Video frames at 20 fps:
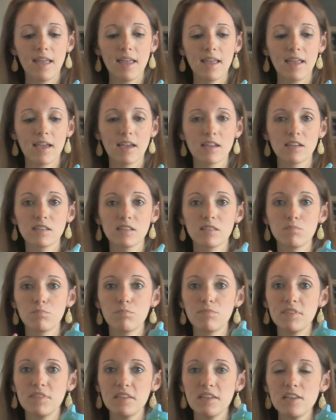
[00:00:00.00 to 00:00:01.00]
and
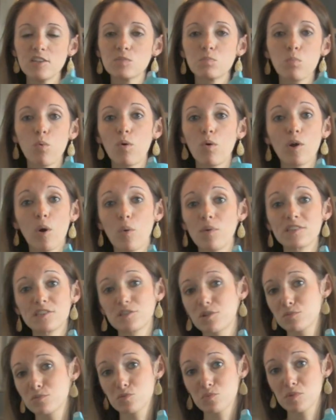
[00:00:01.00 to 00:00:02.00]
each boy always
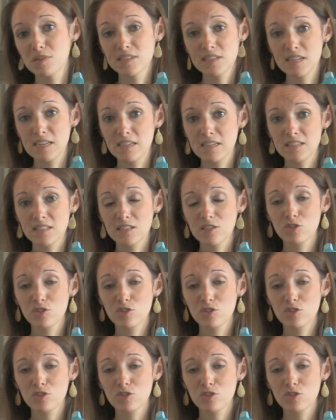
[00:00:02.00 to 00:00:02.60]
knows which one is his.